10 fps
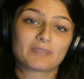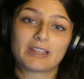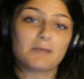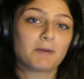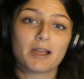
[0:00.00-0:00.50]

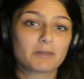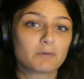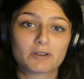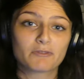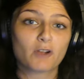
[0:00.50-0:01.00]
he probably
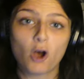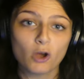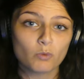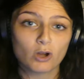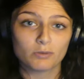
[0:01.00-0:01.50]
would have
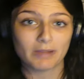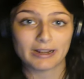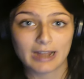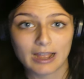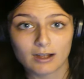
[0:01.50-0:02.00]
caught Walt
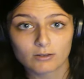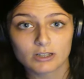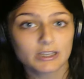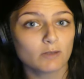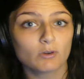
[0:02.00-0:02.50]
by now,
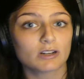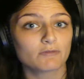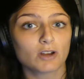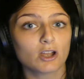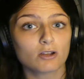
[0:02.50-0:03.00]
because he wouldn't have
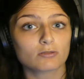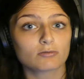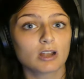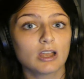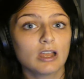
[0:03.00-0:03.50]

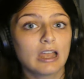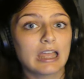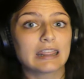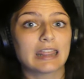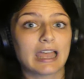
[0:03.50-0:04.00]
known
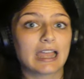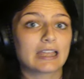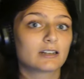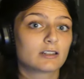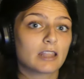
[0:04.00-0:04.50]

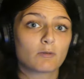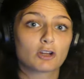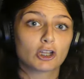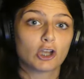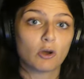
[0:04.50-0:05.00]
that they were
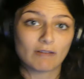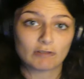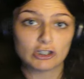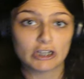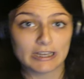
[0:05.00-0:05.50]
gonna go
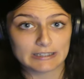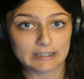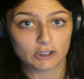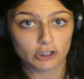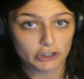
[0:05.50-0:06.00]
after
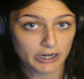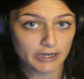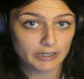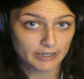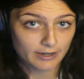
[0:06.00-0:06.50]
Jesse and
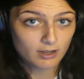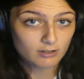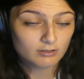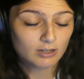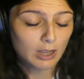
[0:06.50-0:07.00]
shit, you
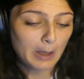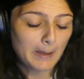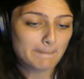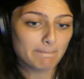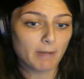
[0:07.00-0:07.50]
know?
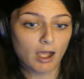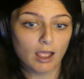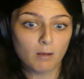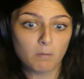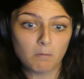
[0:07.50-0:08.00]
But